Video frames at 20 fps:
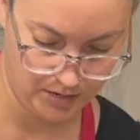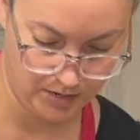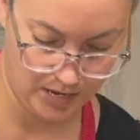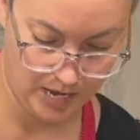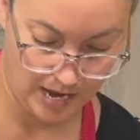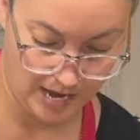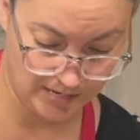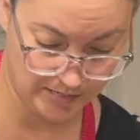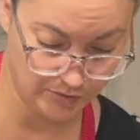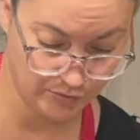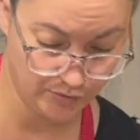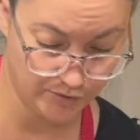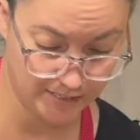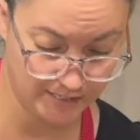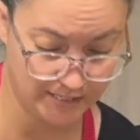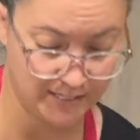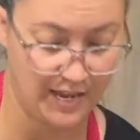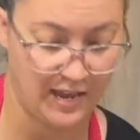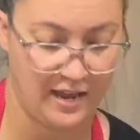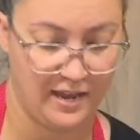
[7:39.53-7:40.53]
I do
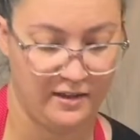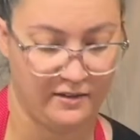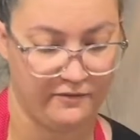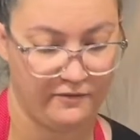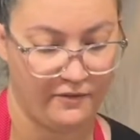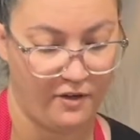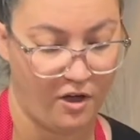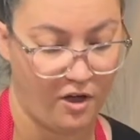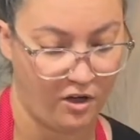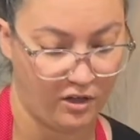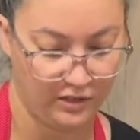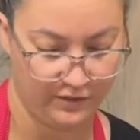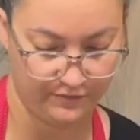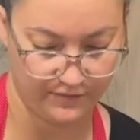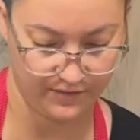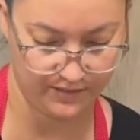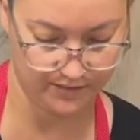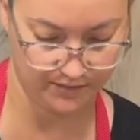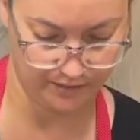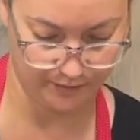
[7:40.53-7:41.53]
save all of
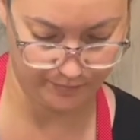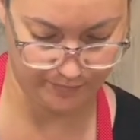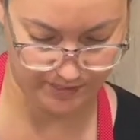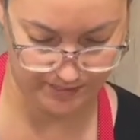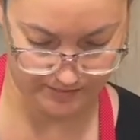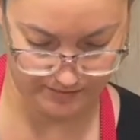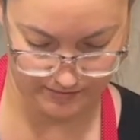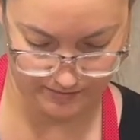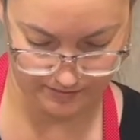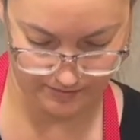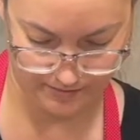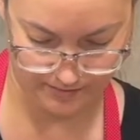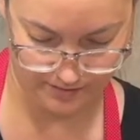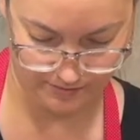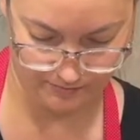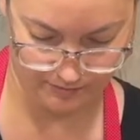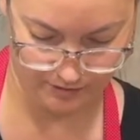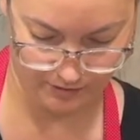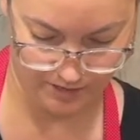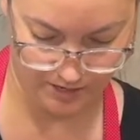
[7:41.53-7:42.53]
these little pieces that
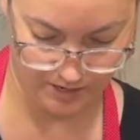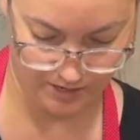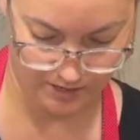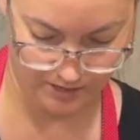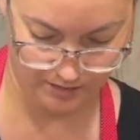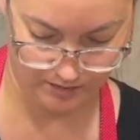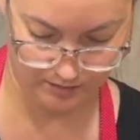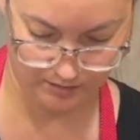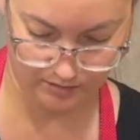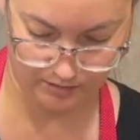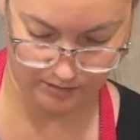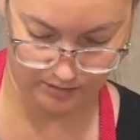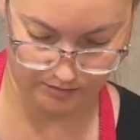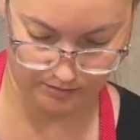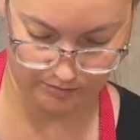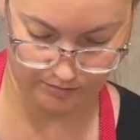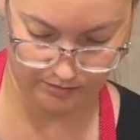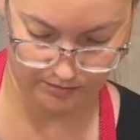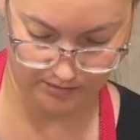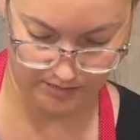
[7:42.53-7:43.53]
I'm creating. I
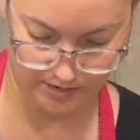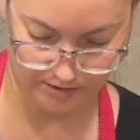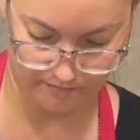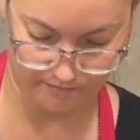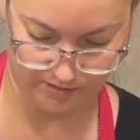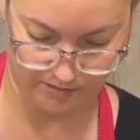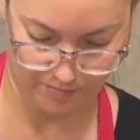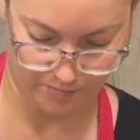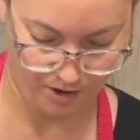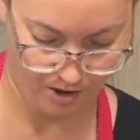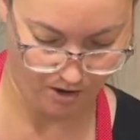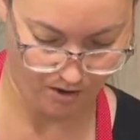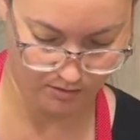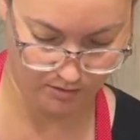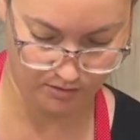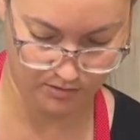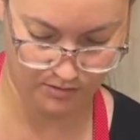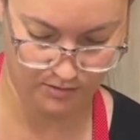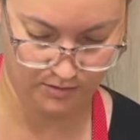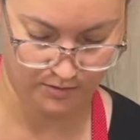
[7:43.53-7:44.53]
do save them
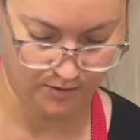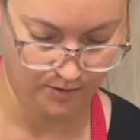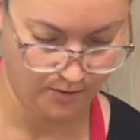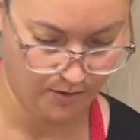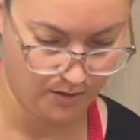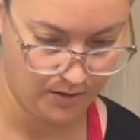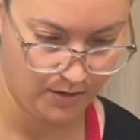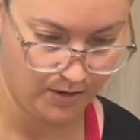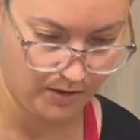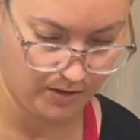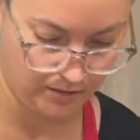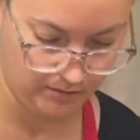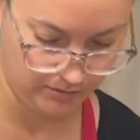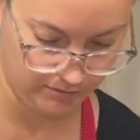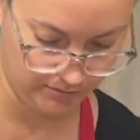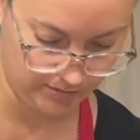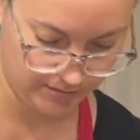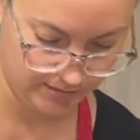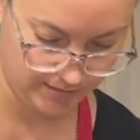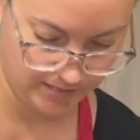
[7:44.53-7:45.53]
all, and
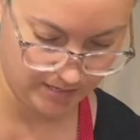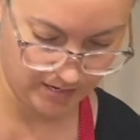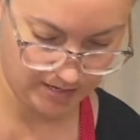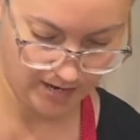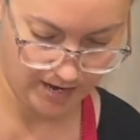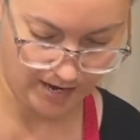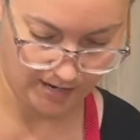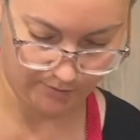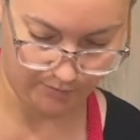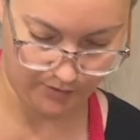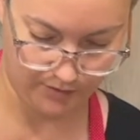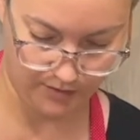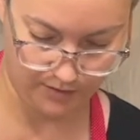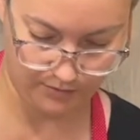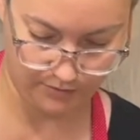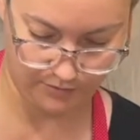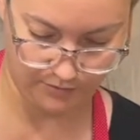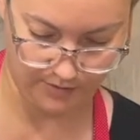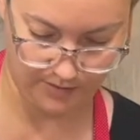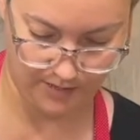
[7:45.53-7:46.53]
you'll see how I
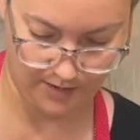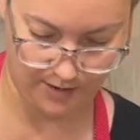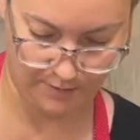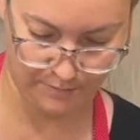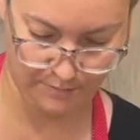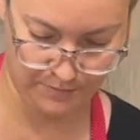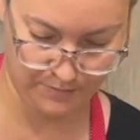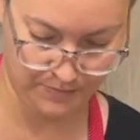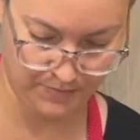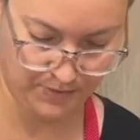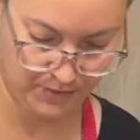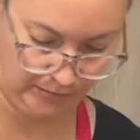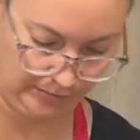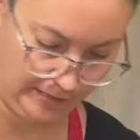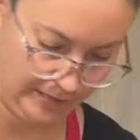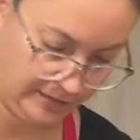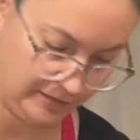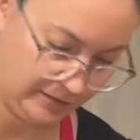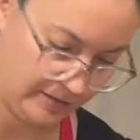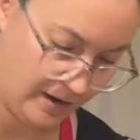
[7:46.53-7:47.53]
use them
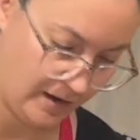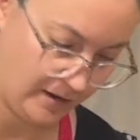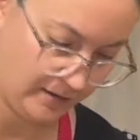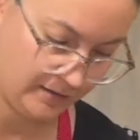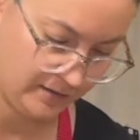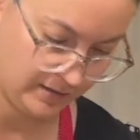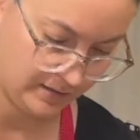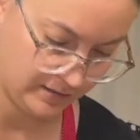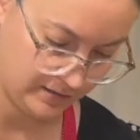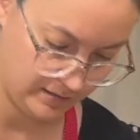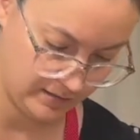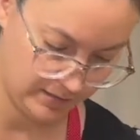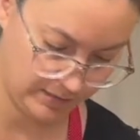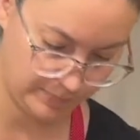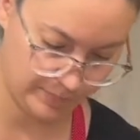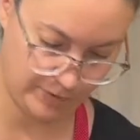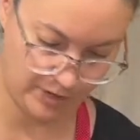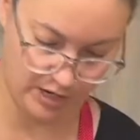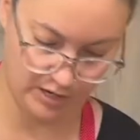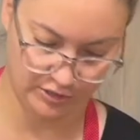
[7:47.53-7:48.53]
later on in this
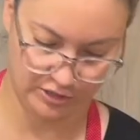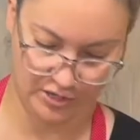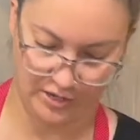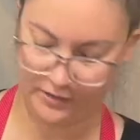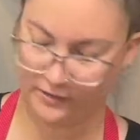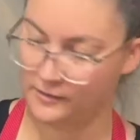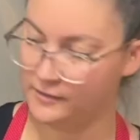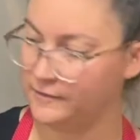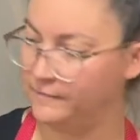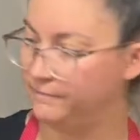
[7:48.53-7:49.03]
project.